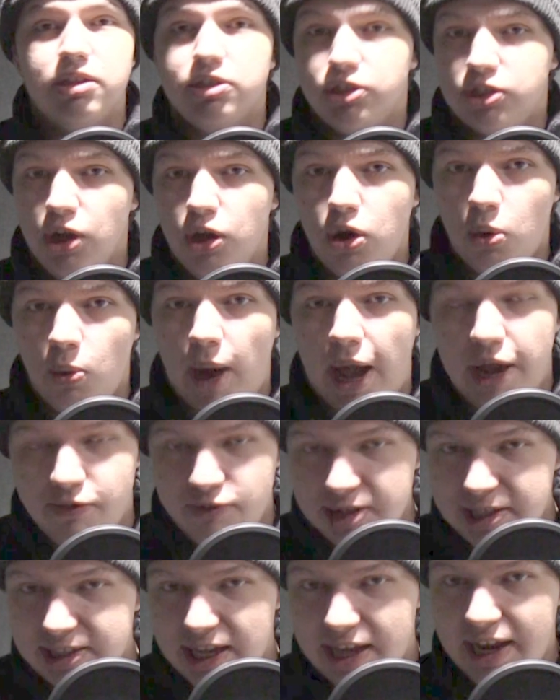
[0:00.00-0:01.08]
So, I
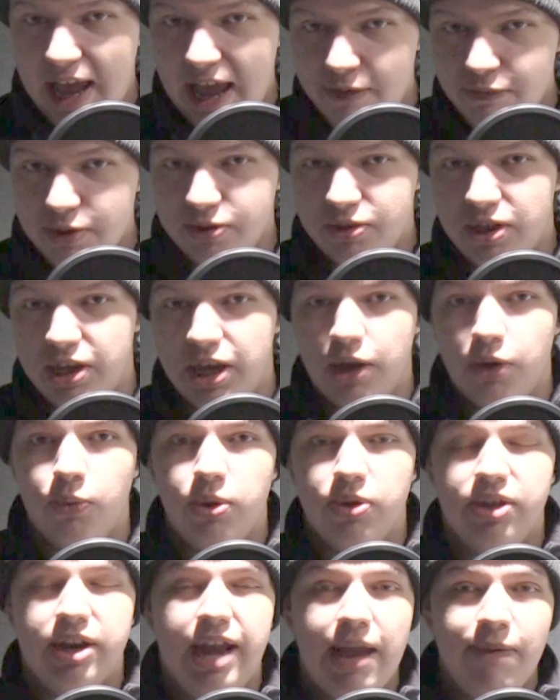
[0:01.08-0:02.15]
re-sang everything
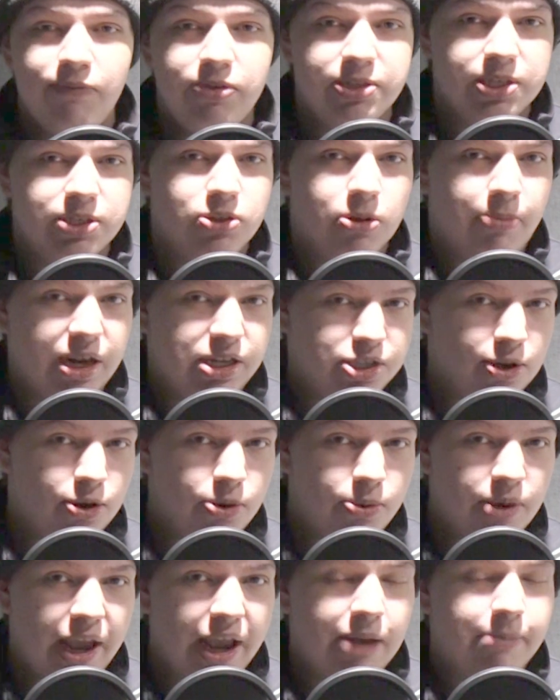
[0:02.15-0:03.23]
with an emphasis on my
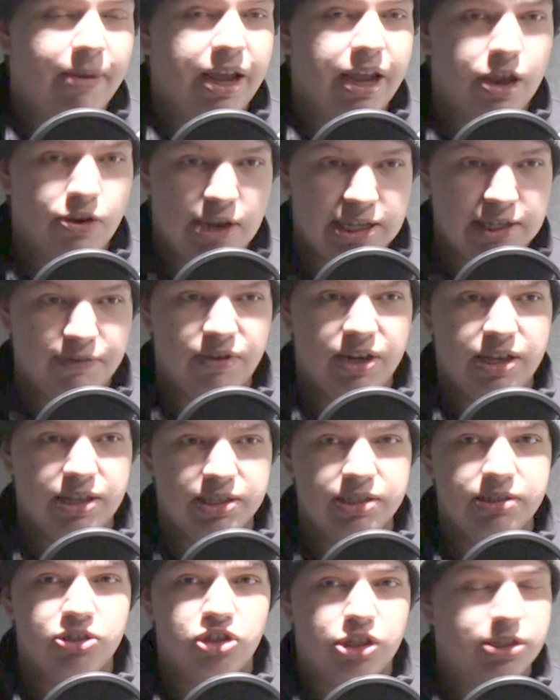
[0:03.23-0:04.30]
tone and my aggressiveness
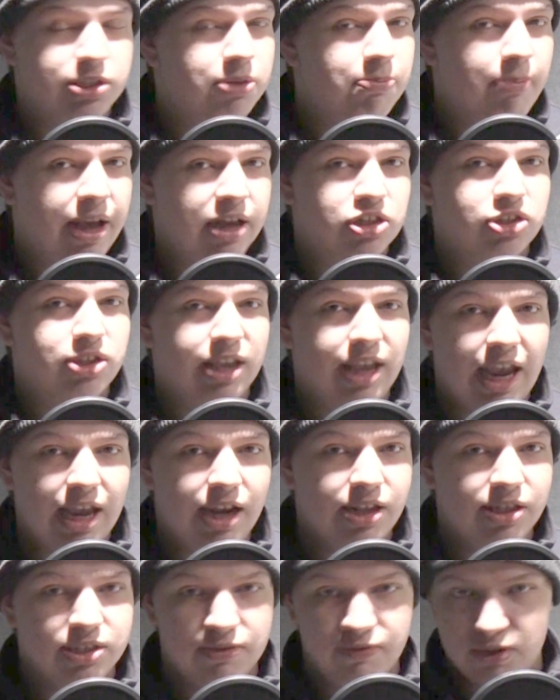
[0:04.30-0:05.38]
just to match the
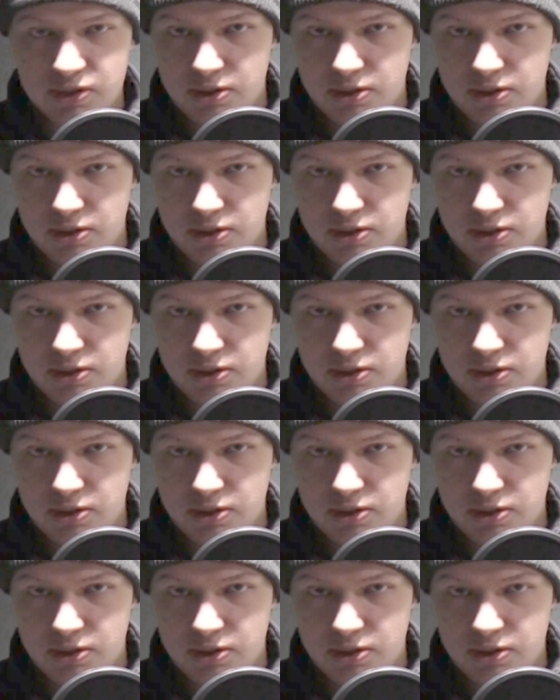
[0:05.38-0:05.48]
cadence of the